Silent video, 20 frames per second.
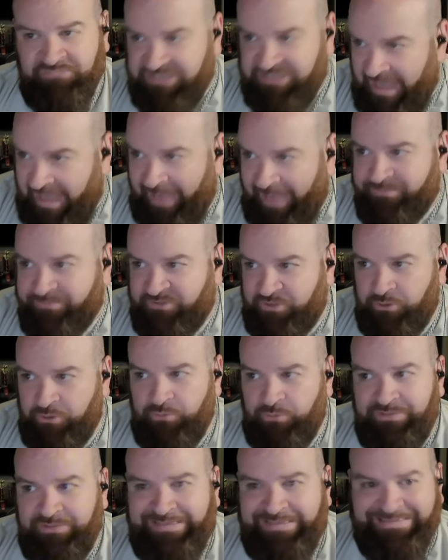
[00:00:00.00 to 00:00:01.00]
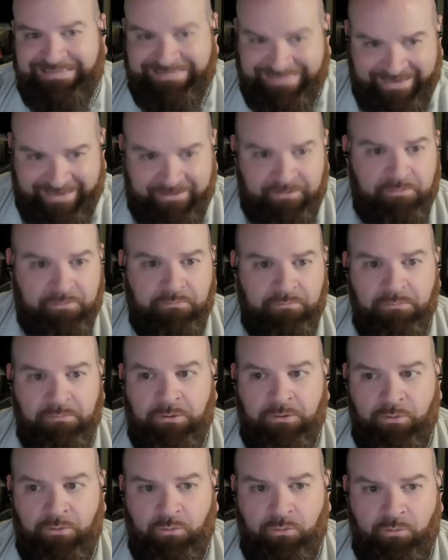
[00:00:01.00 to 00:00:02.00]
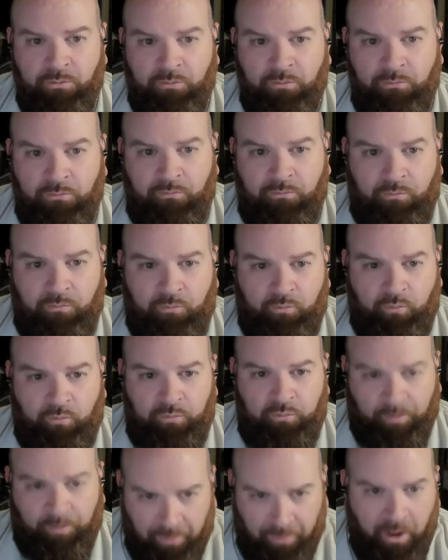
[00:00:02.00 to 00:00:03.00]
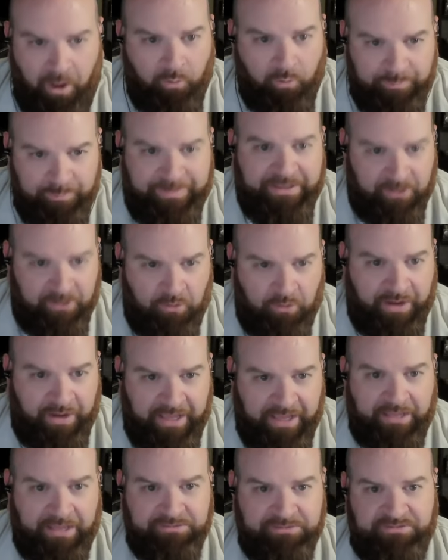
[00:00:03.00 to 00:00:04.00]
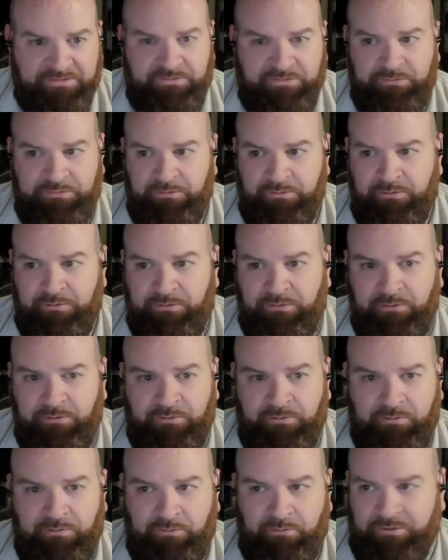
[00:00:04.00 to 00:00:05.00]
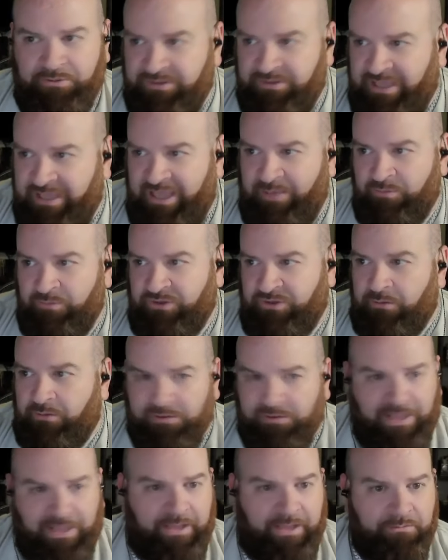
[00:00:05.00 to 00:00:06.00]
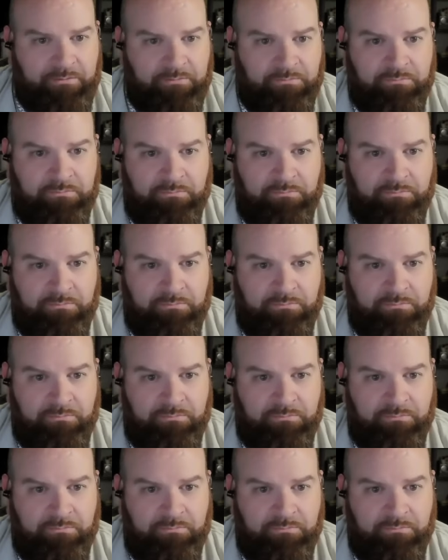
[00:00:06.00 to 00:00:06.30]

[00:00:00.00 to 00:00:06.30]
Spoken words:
She absolutely did. The ball would be in her hands when the game was on the line.